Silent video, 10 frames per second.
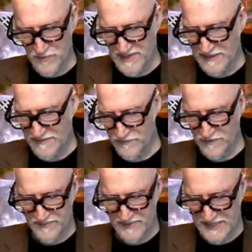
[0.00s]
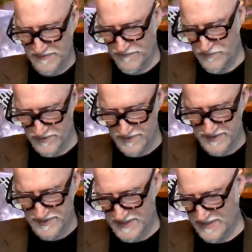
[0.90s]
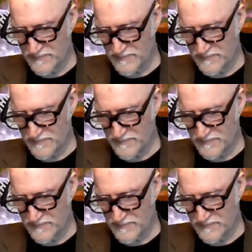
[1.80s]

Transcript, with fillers: going back and forth, back and forth, and then,